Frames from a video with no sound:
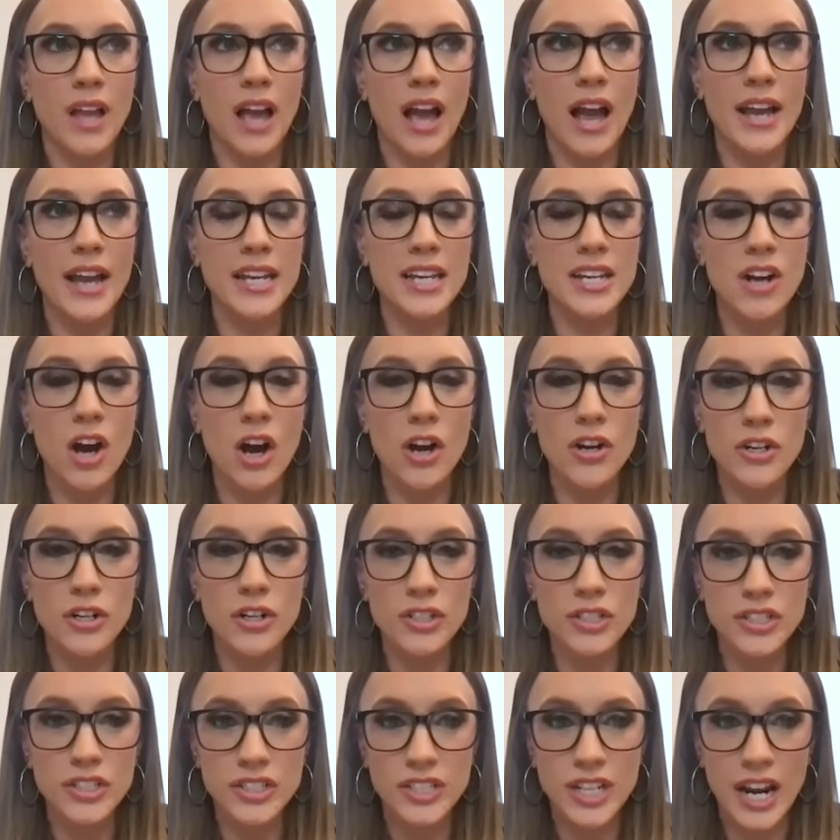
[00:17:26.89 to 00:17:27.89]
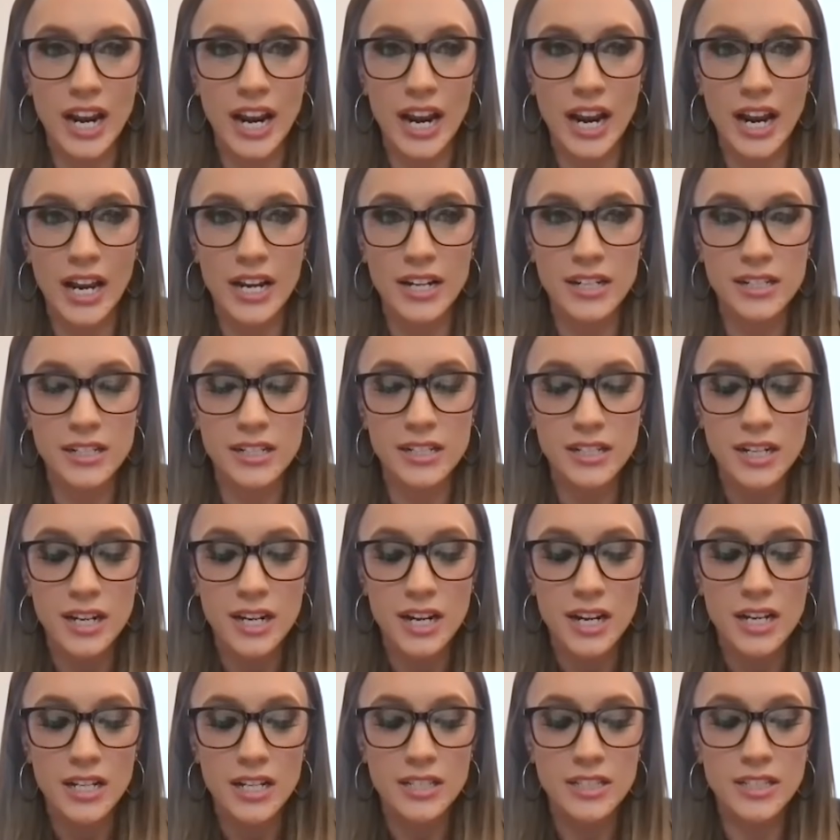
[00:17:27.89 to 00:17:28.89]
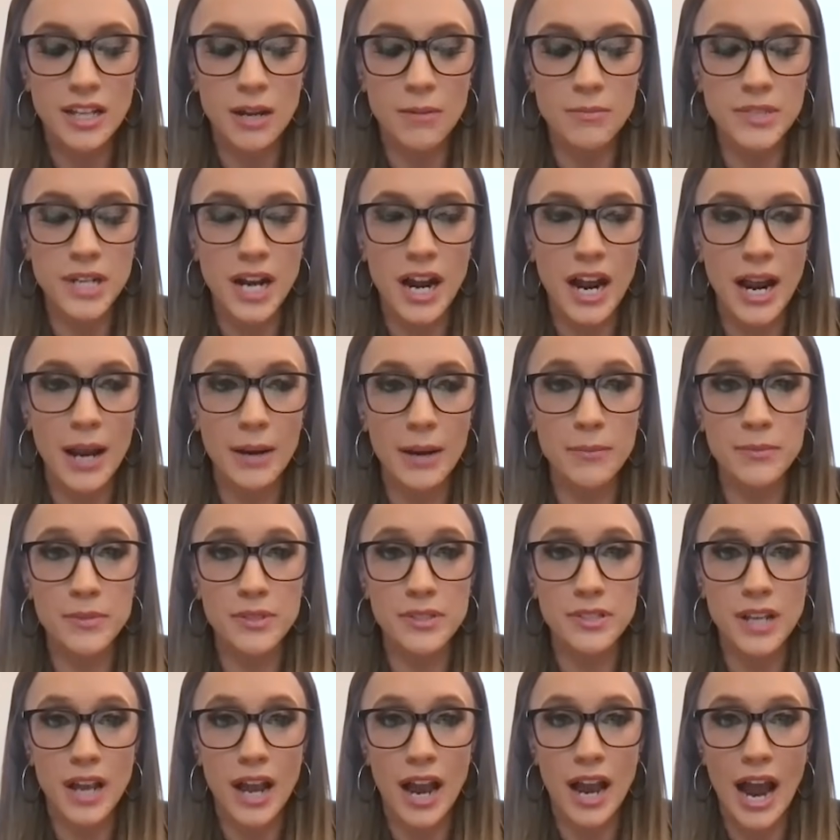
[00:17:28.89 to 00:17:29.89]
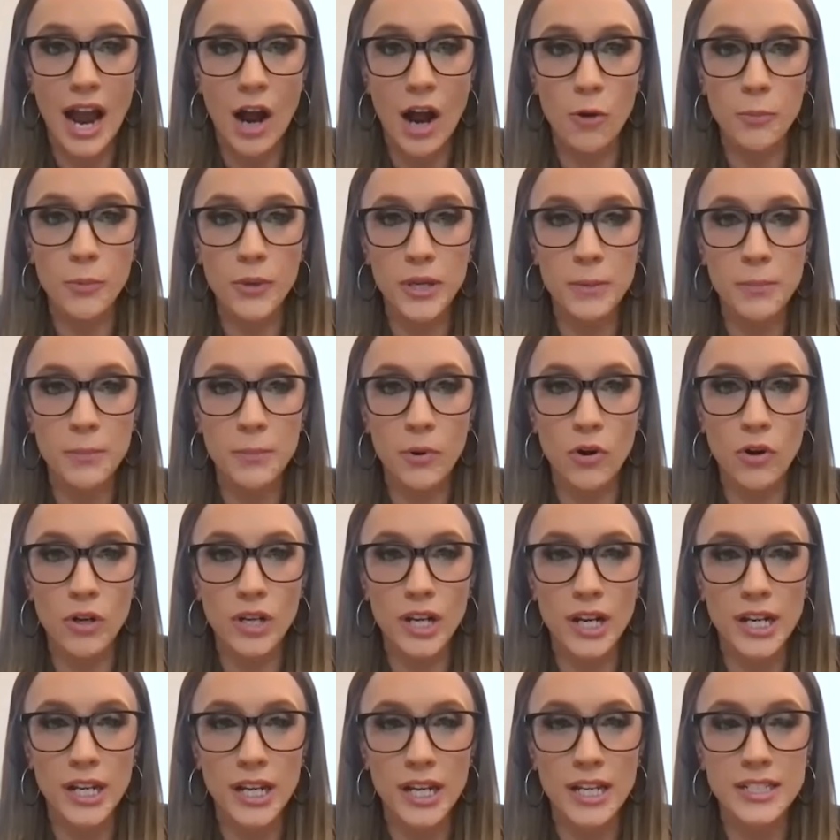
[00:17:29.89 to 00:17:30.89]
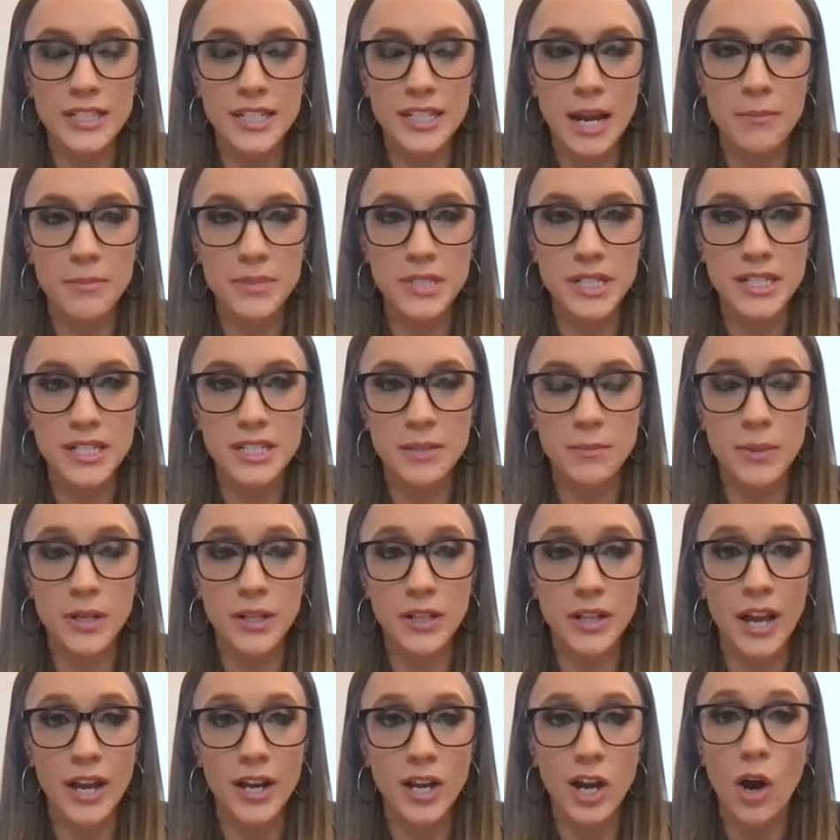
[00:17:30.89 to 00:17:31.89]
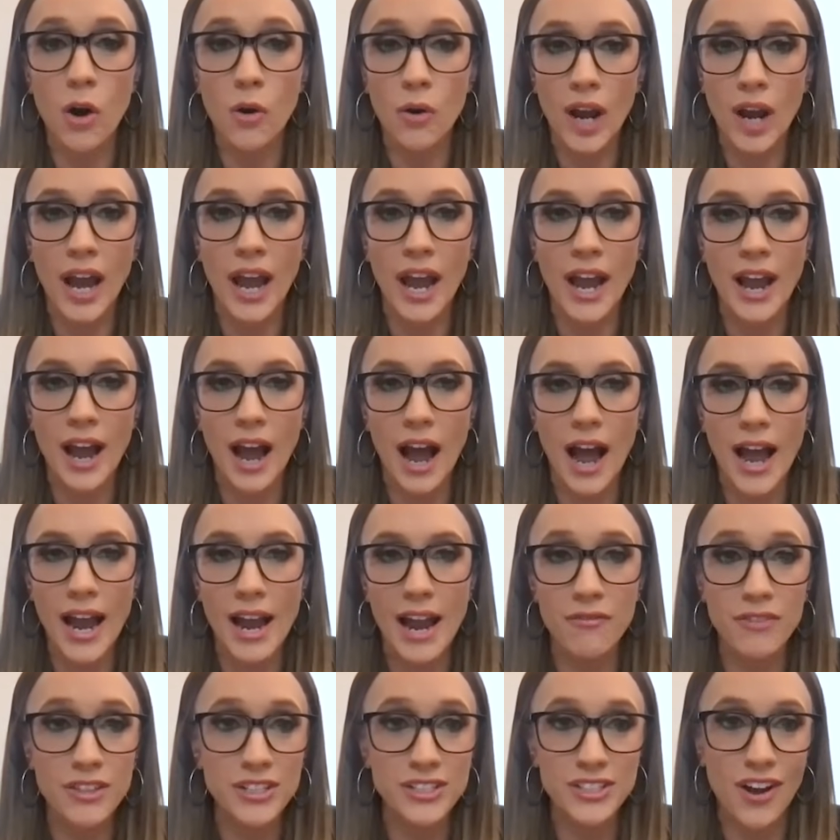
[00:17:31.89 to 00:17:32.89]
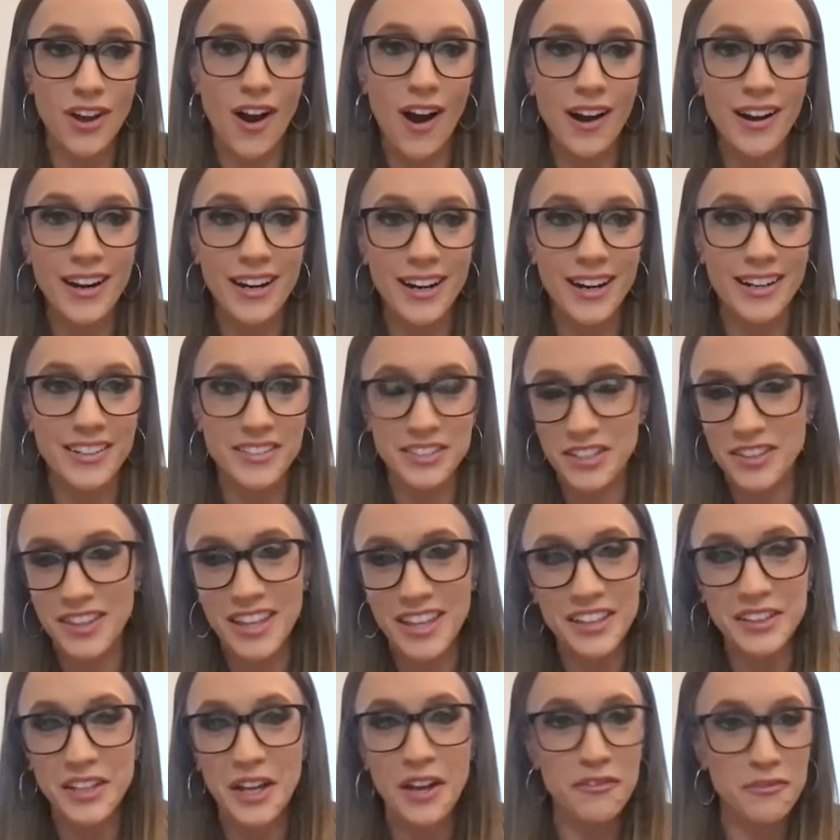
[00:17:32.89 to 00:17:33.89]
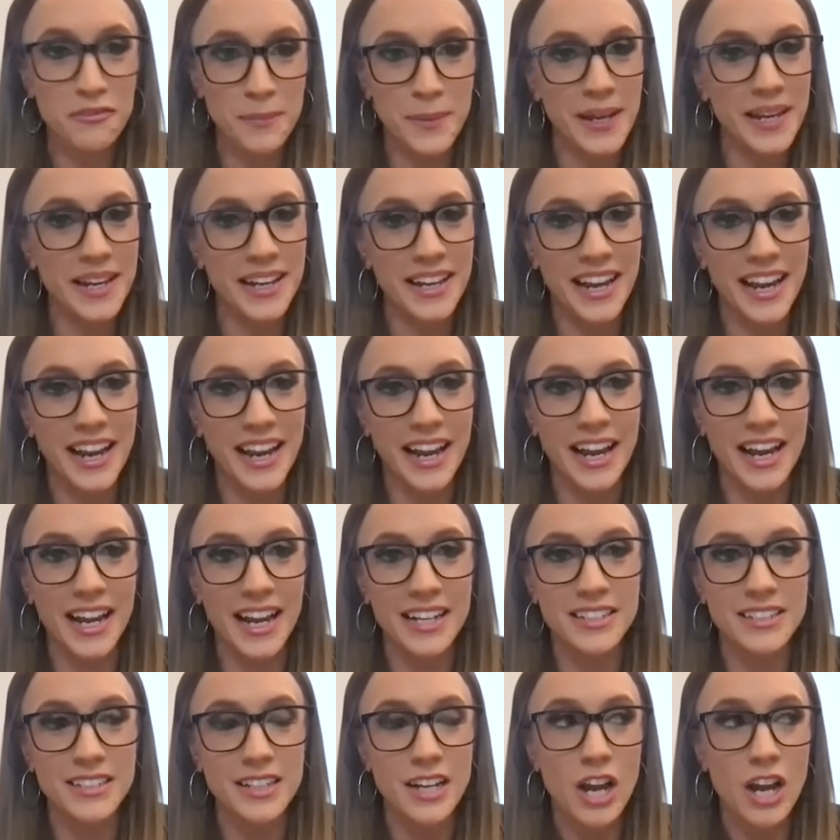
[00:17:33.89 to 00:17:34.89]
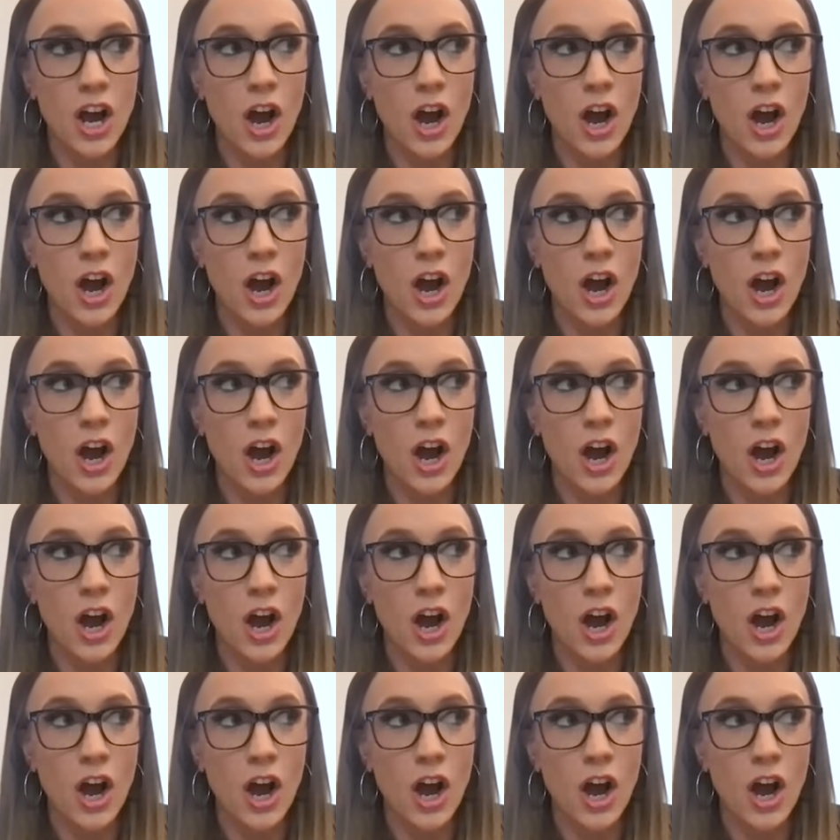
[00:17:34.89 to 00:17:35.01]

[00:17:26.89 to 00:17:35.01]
I can understand sometimes how people can get tempted to be like, okay, I have this audience and they love me. And